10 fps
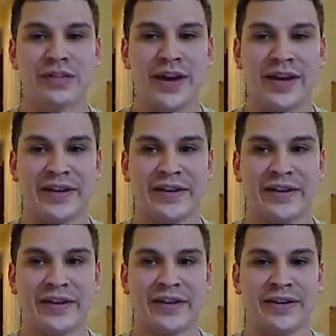
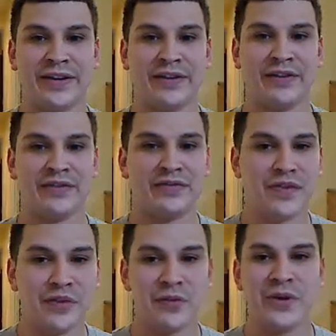That he's
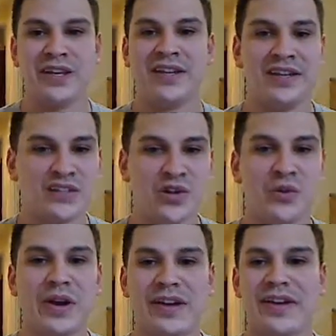very witty. He's
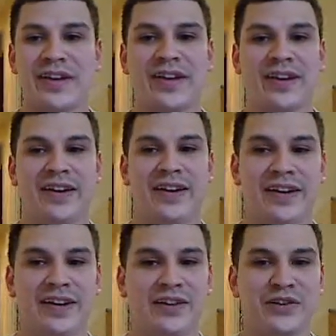quick.
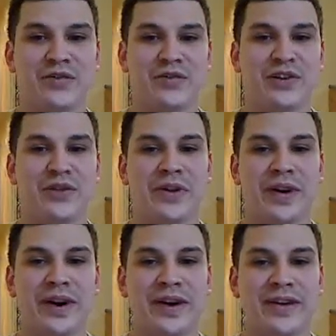He knows what's going
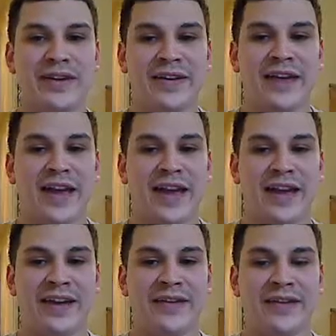on,
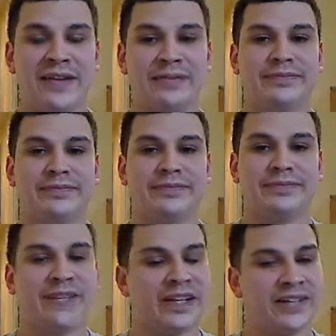and
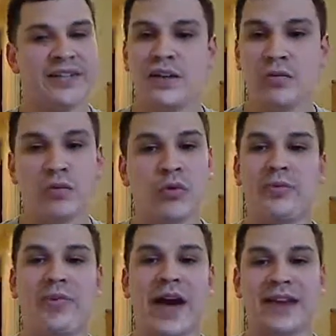like I said, he
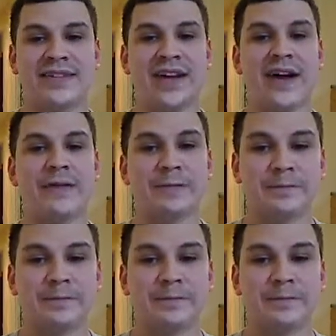won't back down.